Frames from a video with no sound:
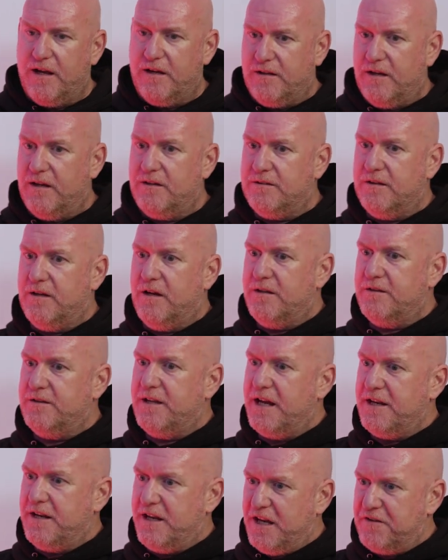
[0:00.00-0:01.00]
And
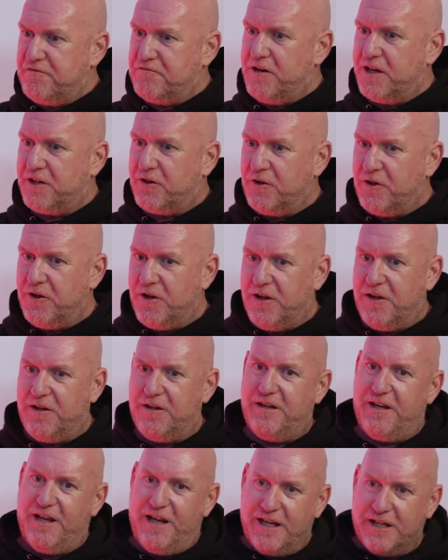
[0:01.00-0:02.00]
then if we're going to
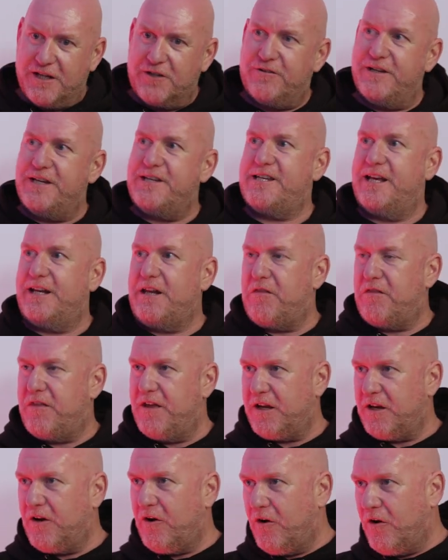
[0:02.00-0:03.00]
increase
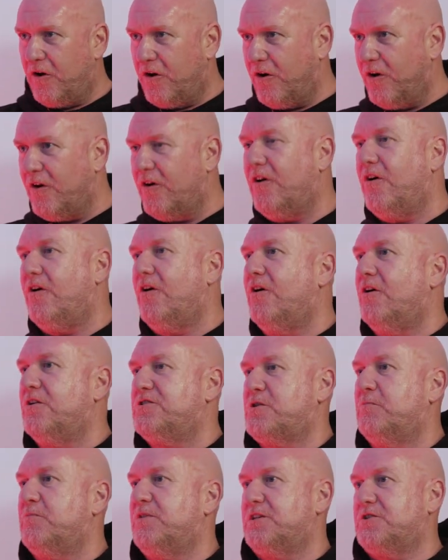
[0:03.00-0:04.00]
anything or
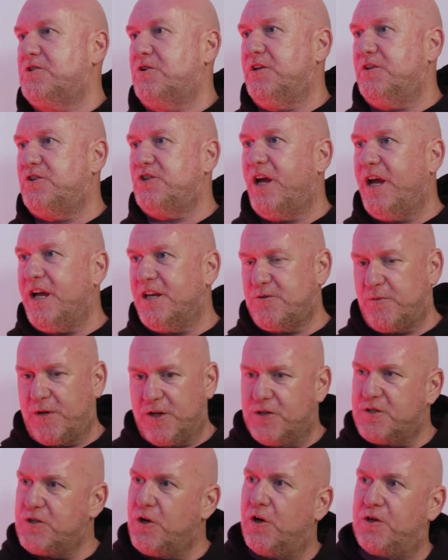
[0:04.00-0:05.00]
something's going to change, we're
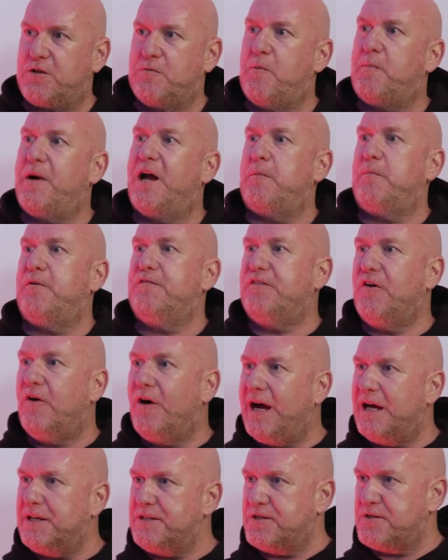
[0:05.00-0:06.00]
going to talk to them about it
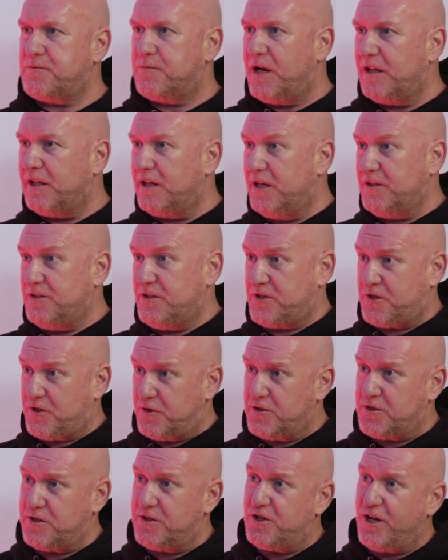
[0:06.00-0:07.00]
beforehand as well and
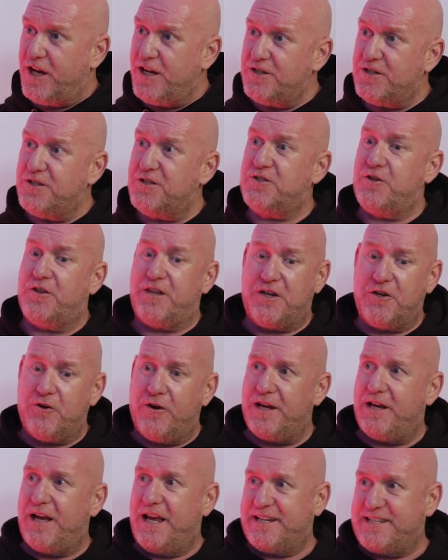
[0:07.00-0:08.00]
discuss the changes so they know
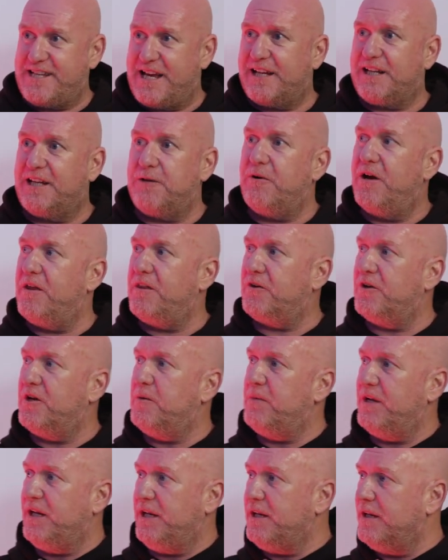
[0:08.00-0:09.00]
exactly where they're going
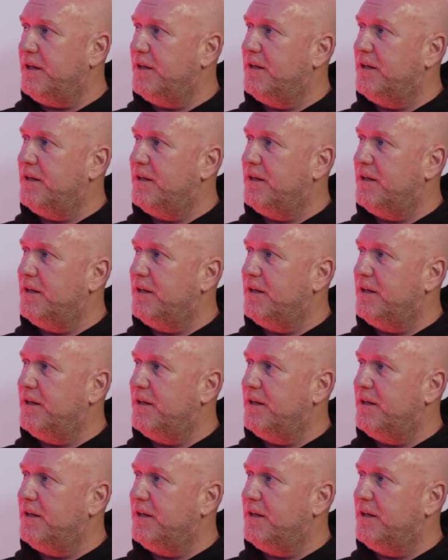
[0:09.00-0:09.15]
to be.